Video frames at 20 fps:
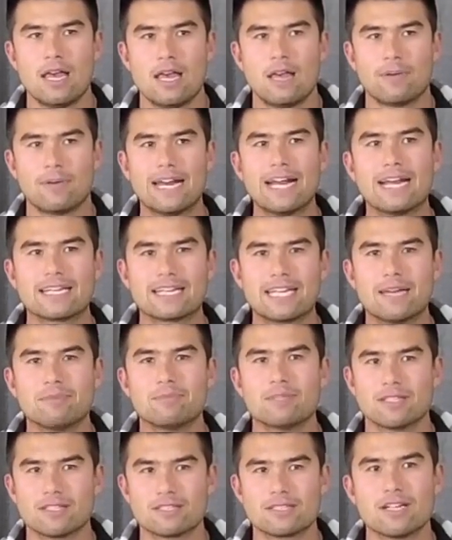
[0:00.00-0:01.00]
went out and
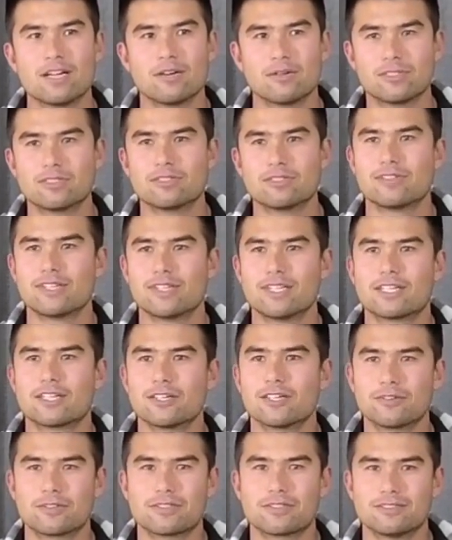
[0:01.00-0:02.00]
camped in the snow, which was really
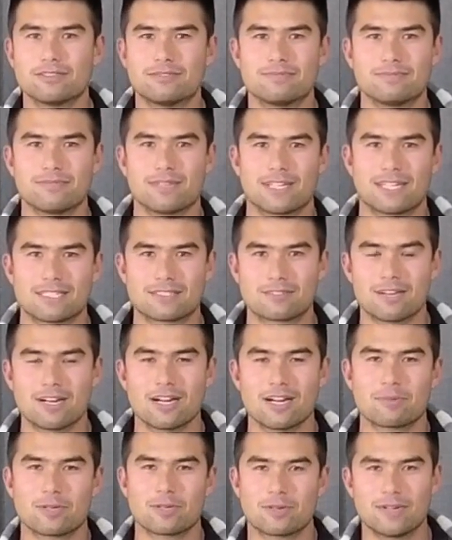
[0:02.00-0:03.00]
cool because I guess growing
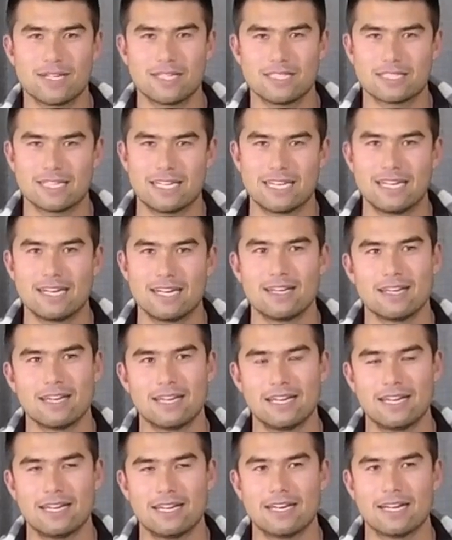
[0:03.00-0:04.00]
up in Queensland
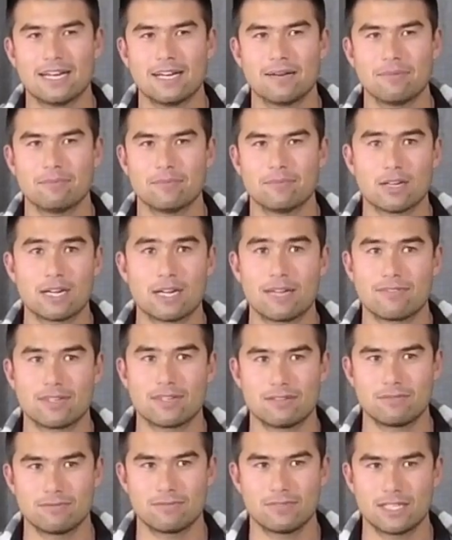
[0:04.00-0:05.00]
and not
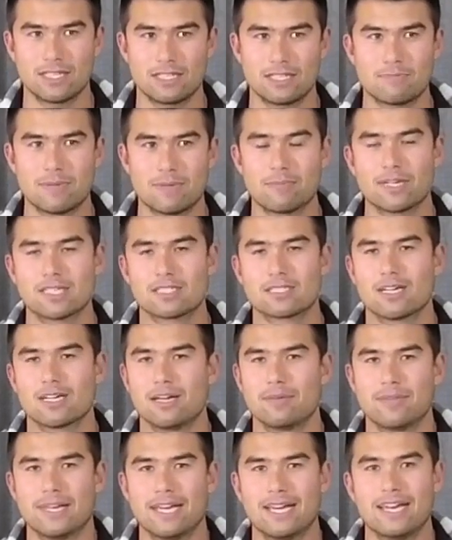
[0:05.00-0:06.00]
having really spent much
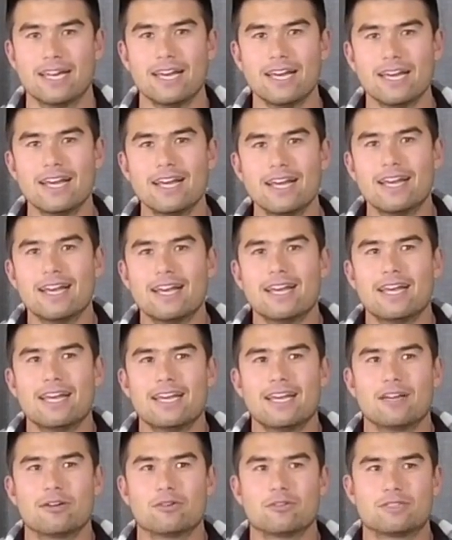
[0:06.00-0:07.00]
time there,
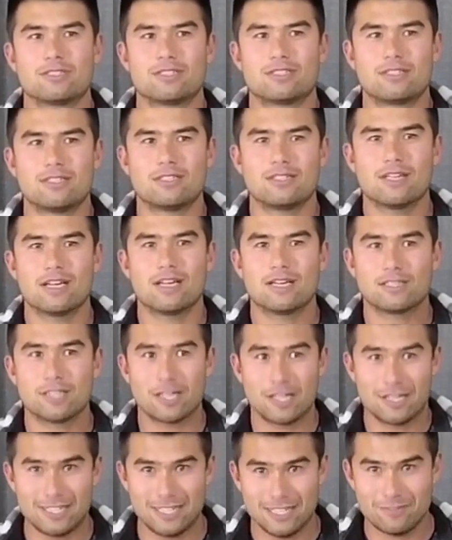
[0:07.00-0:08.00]
it was a
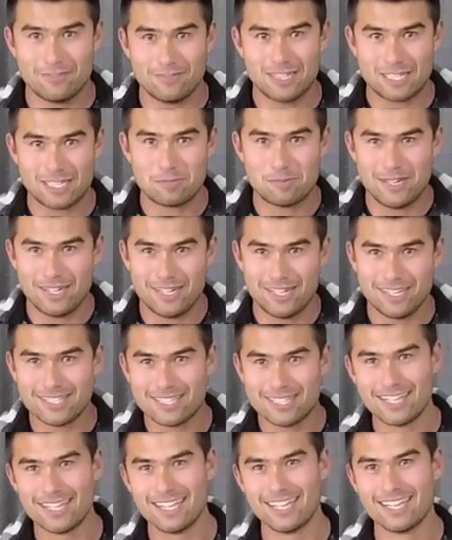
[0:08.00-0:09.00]
totally different experience,